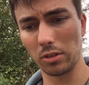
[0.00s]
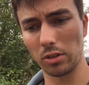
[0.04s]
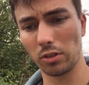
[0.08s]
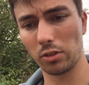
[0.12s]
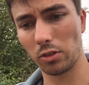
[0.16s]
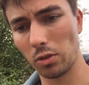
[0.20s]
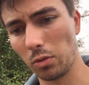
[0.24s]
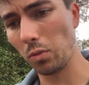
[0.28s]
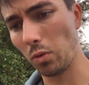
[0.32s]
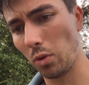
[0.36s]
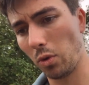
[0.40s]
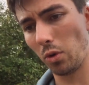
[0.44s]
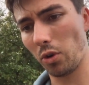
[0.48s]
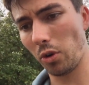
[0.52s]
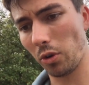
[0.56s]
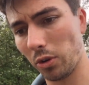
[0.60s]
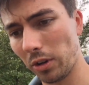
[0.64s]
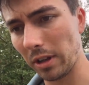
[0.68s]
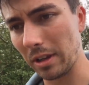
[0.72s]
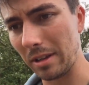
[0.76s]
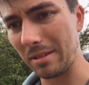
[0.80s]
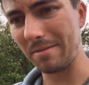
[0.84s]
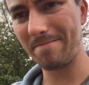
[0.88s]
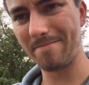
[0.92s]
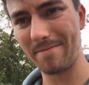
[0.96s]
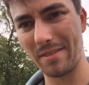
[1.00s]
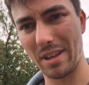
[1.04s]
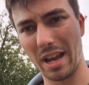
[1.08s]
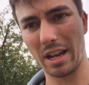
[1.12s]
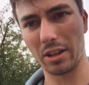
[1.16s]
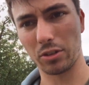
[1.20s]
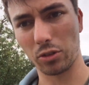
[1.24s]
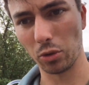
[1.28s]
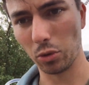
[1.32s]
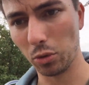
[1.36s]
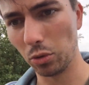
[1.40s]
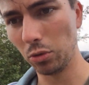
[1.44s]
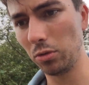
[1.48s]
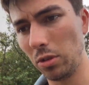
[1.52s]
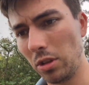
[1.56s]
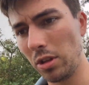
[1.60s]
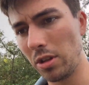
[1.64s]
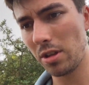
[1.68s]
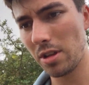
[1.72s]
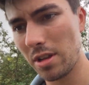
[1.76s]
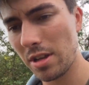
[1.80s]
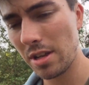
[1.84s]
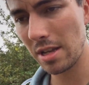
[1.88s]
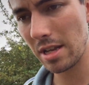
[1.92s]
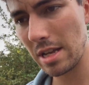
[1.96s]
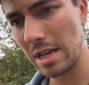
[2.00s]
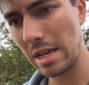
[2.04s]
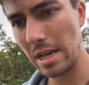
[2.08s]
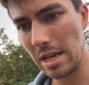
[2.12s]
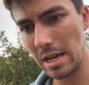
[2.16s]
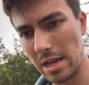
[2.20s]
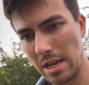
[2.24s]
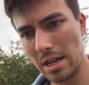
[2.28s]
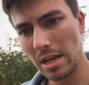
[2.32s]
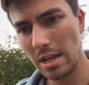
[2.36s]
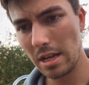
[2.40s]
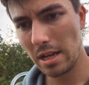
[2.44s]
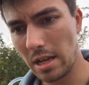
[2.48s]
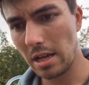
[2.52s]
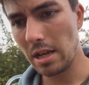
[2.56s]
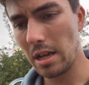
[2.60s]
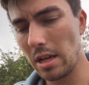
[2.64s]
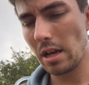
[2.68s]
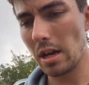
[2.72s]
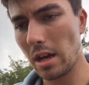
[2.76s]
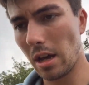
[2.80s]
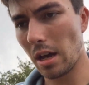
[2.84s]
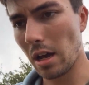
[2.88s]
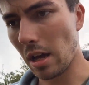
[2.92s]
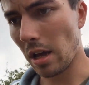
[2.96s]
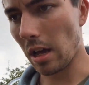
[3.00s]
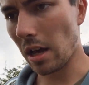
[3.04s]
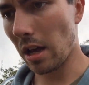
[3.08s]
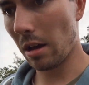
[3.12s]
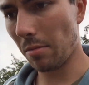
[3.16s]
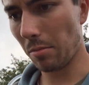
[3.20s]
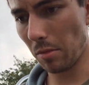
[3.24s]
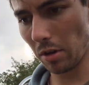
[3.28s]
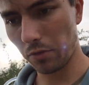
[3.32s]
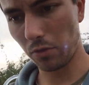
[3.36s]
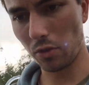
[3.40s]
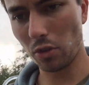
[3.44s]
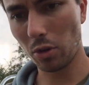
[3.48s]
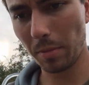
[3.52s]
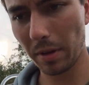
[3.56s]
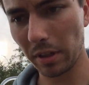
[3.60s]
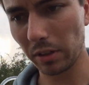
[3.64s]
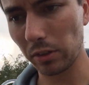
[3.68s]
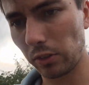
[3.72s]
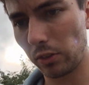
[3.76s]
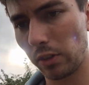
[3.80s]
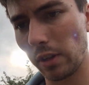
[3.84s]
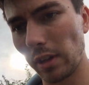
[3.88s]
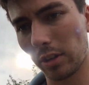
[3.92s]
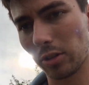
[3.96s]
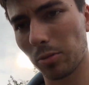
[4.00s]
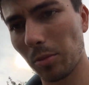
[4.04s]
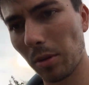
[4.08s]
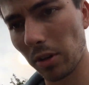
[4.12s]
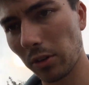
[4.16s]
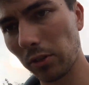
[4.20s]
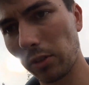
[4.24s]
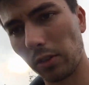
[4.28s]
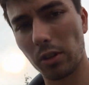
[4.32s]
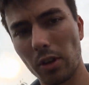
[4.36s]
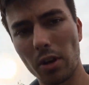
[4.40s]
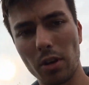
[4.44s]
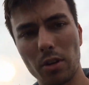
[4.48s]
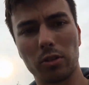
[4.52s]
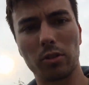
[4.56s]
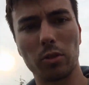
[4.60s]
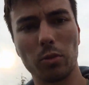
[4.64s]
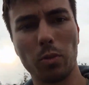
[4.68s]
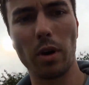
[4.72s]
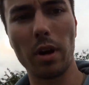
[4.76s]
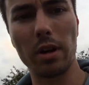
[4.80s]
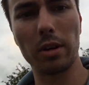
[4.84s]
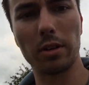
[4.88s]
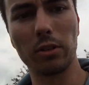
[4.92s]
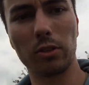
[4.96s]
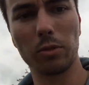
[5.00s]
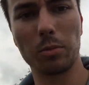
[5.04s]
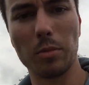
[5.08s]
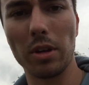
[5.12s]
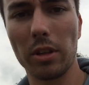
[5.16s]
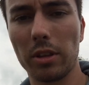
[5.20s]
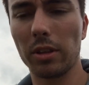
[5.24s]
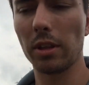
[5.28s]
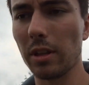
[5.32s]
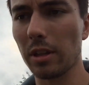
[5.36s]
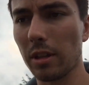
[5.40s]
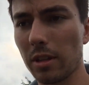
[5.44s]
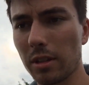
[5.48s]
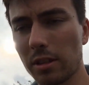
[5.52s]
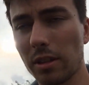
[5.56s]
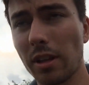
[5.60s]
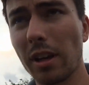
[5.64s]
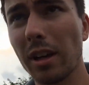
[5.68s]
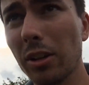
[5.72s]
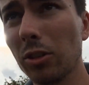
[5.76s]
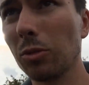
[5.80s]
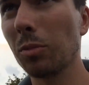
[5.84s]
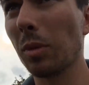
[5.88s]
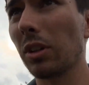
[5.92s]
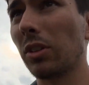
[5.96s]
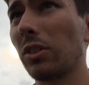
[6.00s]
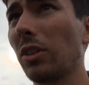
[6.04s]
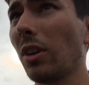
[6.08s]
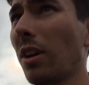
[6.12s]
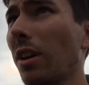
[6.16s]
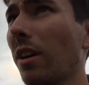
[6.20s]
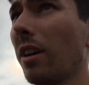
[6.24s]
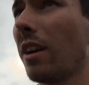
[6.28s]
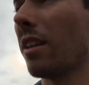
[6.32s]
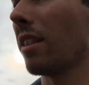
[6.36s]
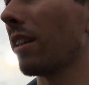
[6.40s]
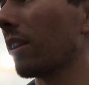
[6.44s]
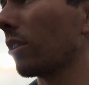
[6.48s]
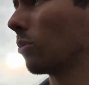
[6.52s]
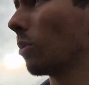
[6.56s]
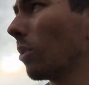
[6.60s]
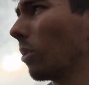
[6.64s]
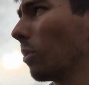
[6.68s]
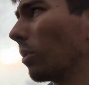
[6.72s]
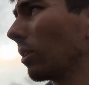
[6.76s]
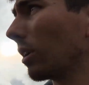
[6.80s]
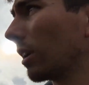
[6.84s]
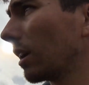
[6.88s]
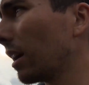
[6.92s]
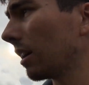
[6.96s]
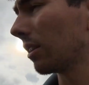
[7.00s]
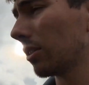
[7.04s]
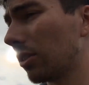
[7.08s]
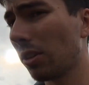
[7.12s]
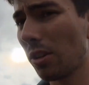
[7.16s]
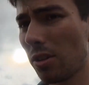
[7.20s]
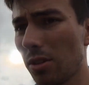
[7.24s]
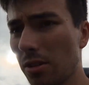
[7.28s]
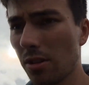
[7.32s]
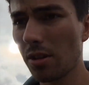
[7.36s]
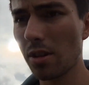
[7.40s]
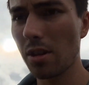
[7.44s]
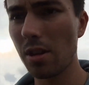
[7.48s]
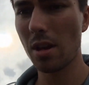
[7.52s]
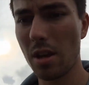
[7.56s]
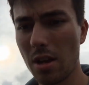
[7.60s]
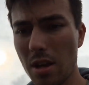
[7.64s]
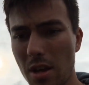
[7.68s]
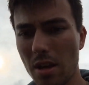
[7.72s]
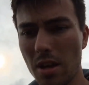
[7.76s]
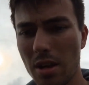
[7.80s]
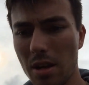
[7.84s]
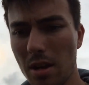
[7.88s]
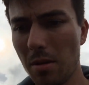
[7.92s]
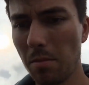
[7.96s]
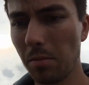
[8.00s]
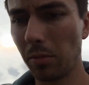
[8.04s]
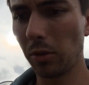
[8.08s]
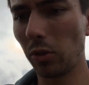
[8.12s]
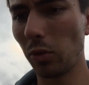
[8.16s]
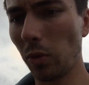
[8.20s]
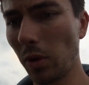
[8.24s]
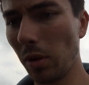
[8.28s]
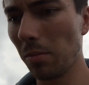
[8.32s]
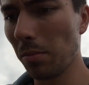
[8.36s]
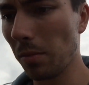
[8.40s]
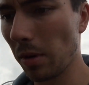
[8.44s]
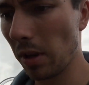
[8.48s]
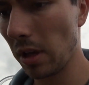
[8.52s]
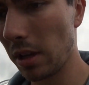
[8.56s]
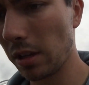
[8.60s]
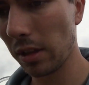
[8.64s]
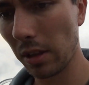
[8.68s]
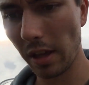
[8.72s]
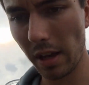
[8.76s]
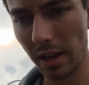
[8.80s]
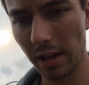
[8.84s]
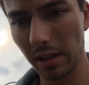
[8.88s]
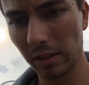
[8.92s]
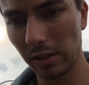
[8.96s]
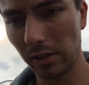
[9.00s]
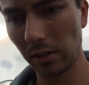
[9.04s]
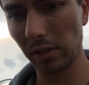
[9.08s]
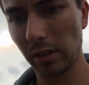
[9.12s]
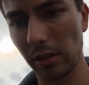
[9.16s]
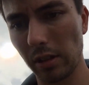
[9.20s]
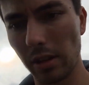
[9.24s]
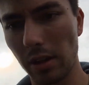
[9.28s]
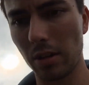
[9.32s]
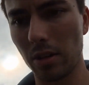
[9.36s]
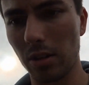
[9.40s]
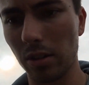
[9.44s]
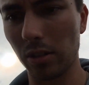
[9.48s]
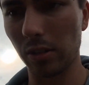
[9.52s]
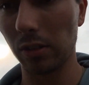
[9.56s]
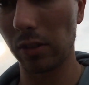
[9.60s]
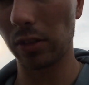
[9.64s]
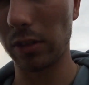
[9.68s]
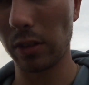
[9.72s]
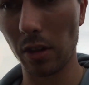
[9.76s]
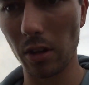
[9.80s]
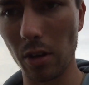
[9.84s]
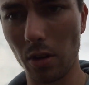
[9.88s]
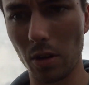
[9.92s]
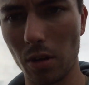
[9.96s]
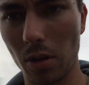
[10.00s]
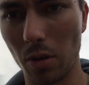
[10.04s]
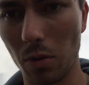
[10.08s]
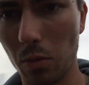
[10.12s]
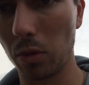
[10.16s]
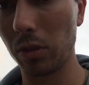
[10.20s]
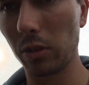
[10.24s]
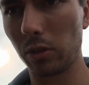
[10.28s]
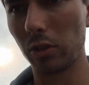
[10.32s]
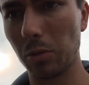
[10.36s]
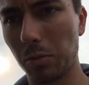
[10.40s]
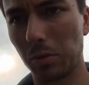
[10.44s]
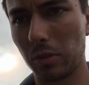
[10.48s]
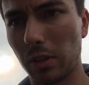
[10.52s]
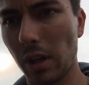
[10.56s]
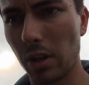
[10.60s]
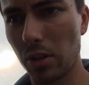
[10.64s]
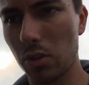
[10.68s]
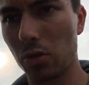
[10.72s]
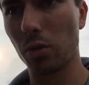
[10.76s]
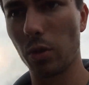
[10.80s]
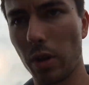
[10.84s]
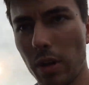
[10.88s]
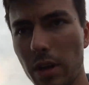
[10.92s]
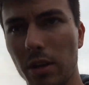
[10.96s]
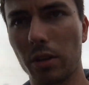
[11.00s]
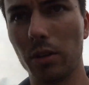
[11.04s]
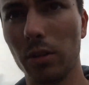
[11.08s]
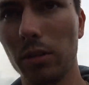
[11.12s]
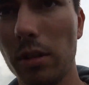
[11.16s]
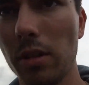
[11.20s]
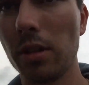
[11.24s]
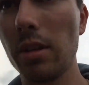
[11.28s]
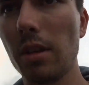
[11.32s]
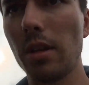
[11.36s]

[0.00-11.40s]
just to walk on it at all. I've got about 6 miles to go to Wayland Smithy. That is my target, that's where I want to get to. Between me and that, there is one substantial hill,